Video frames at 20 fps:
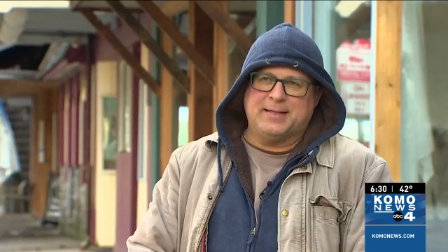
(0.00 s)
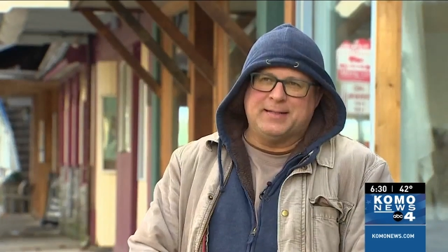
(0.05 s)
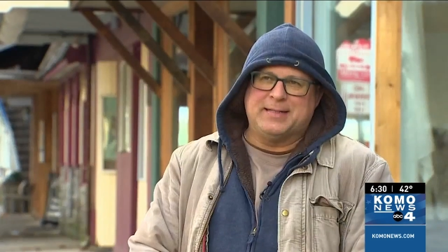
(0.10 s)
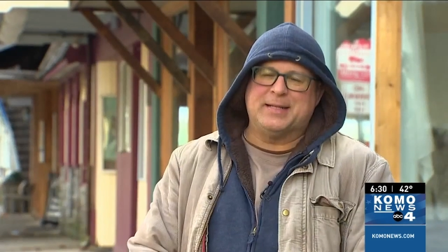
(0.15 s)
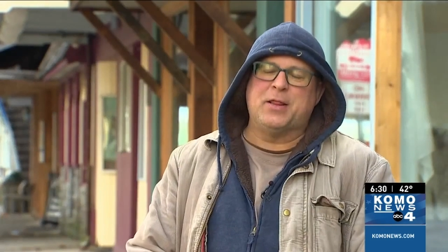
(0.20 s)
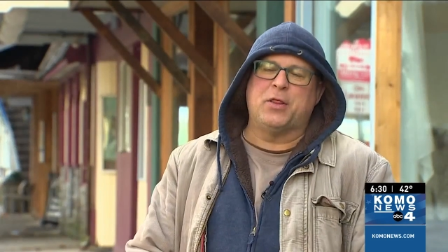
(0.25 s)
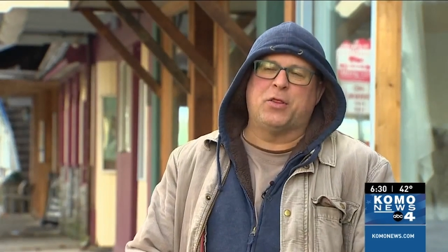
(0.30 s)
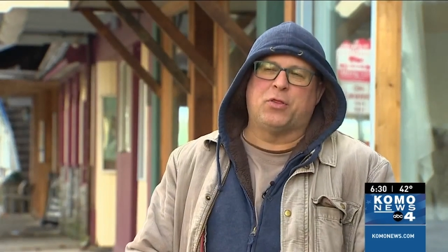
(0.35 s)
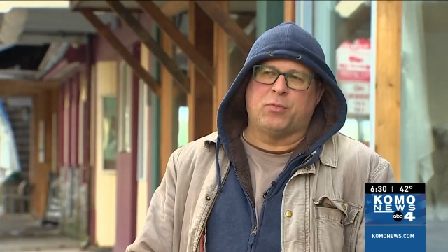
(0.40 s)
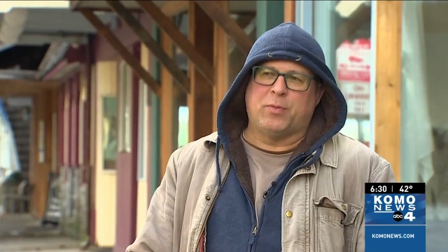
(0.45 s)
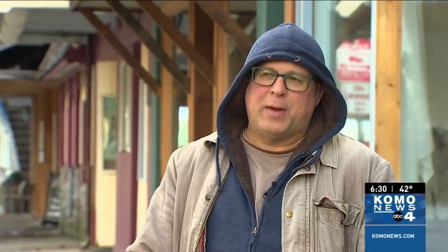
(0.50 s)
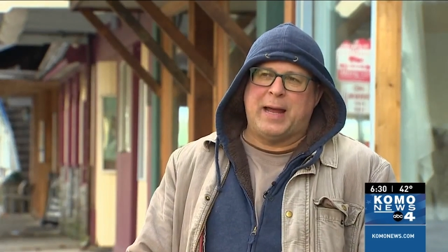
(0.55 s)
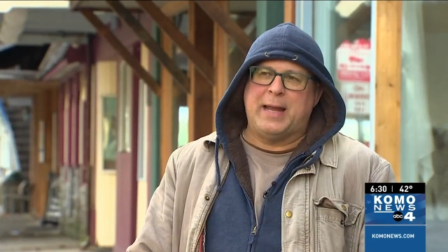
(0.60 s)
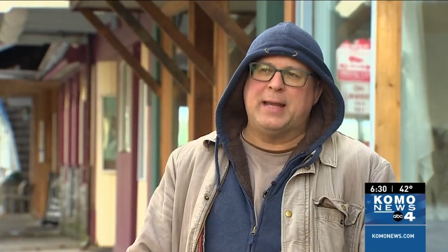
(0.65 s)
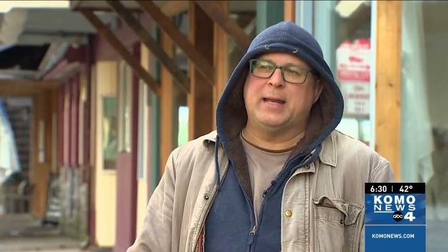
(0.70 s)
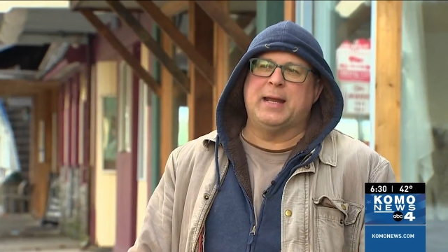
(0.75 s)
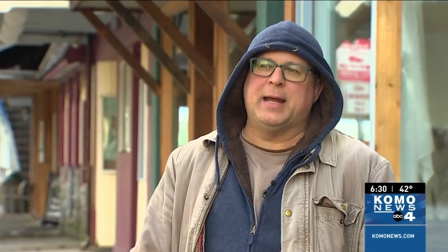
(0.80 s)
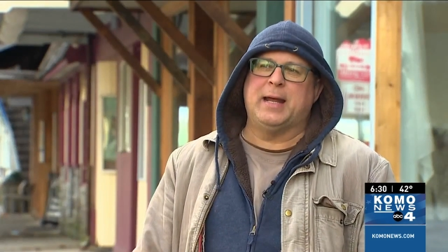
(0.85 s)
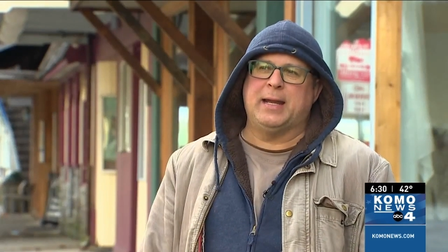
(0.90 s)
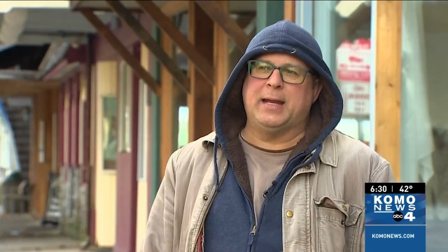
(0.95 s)
didn't
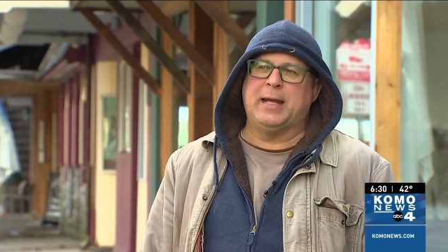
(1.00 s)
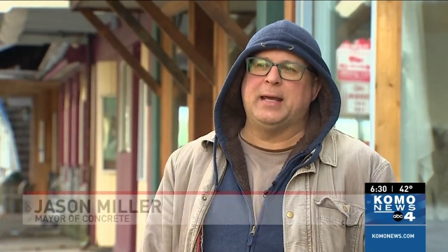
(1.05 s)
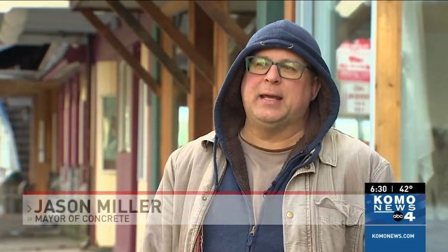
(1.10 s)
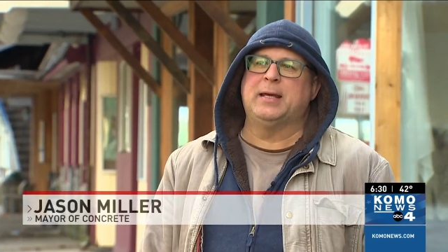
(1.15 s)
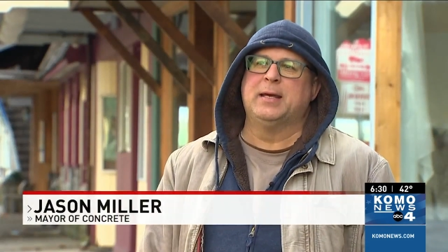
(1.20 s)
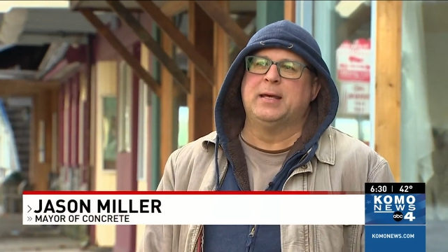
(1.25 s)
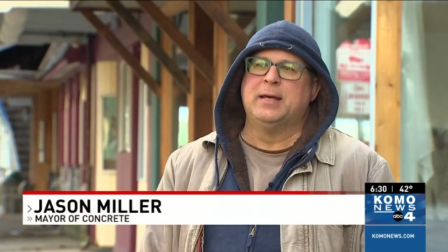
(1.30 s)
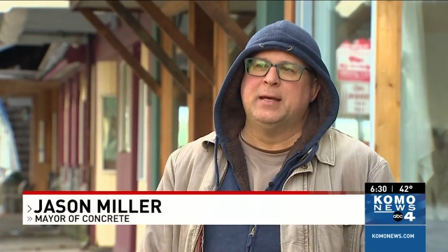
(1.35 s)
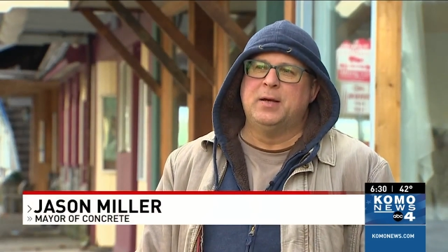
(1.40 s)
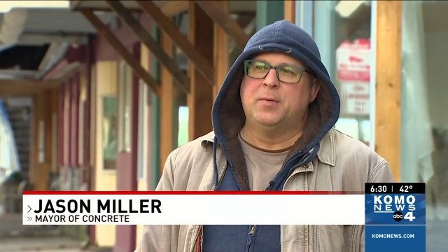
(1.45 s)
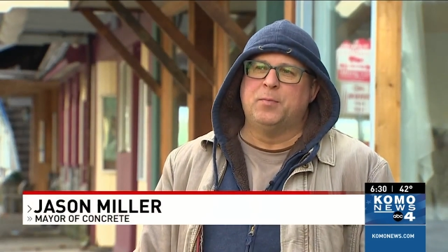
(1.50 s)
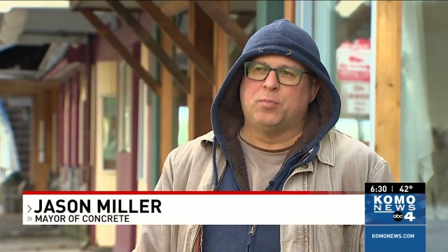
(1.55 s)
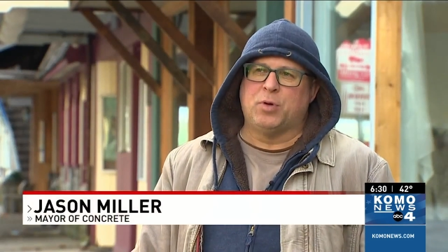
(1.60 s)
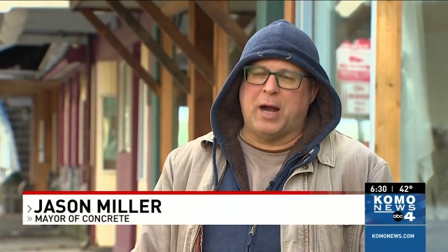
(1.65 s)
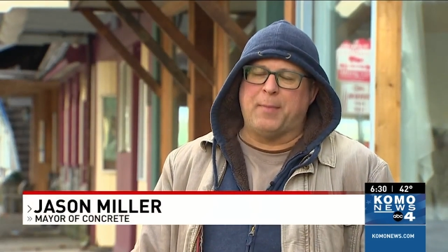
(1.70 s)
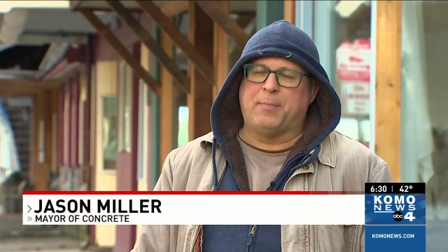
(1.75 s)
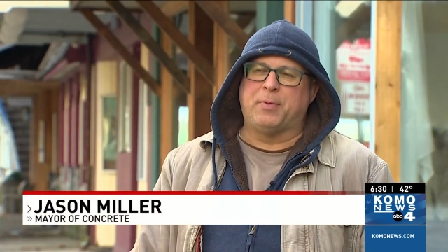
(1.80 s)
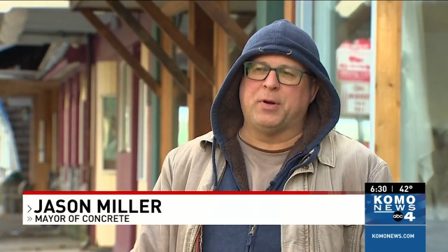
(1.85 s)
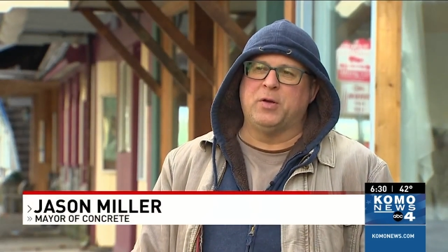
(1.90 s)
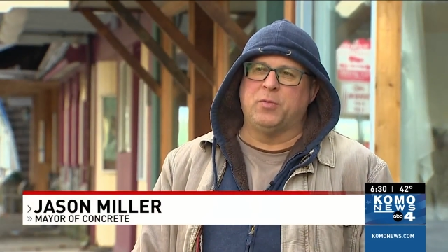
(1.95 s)
threaten any
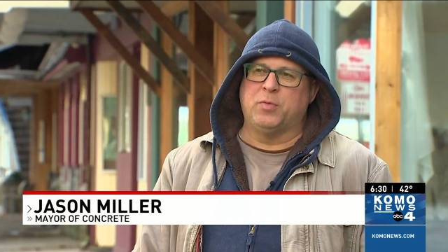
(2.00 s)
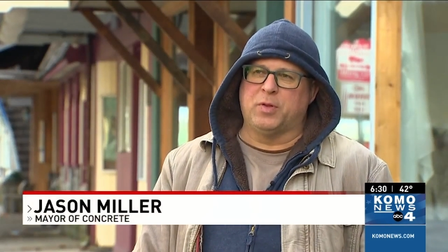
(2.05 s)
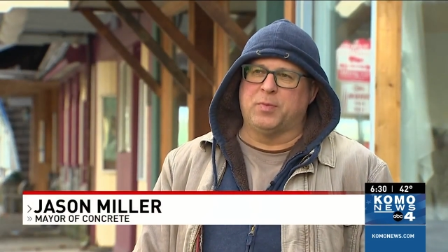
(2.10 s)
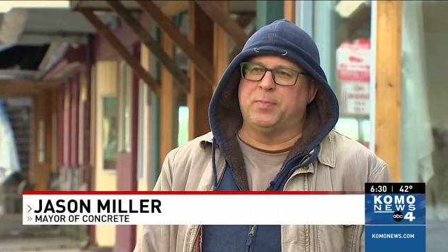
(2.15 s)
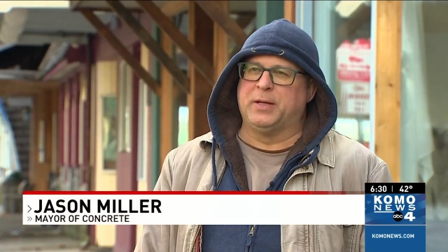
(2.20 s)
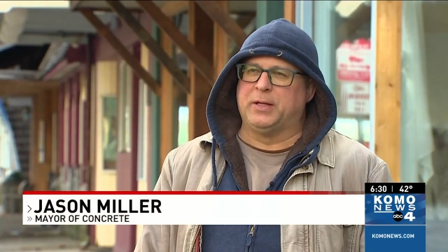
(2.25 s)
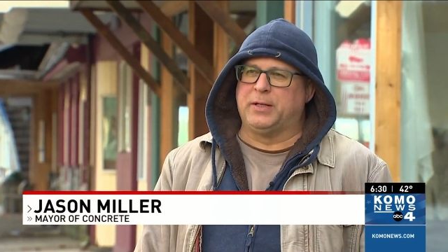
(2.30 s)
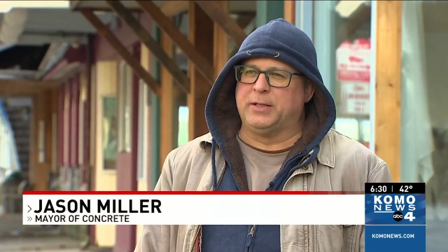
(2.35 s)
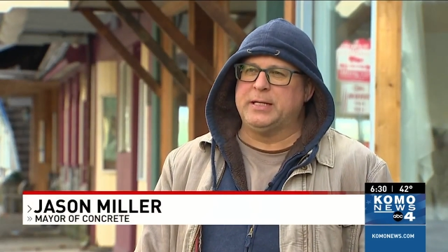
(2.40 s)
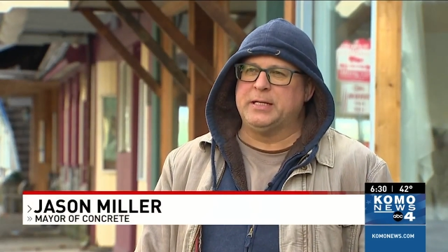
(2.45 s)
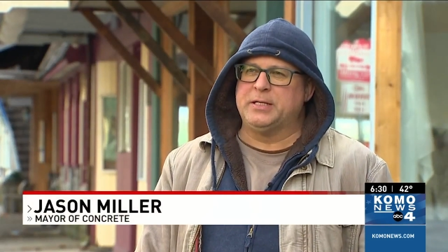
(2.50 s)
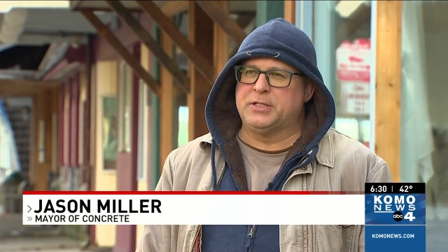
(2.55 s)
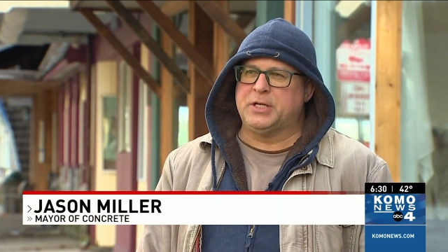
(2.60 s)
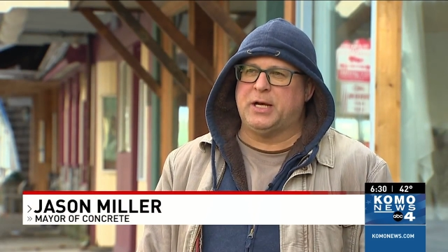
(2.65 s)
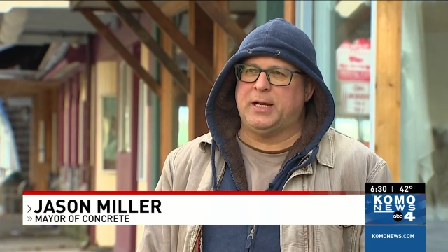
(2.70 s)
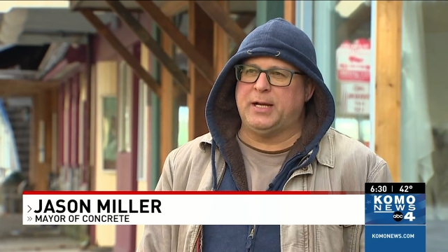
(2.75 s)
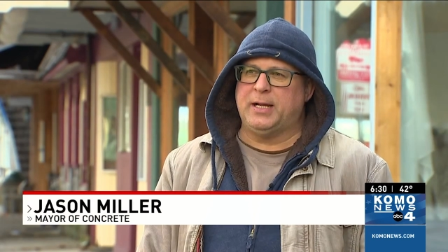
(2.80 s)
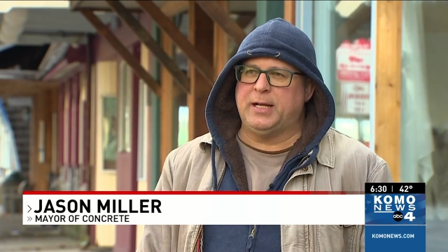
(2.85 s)
property with buildings on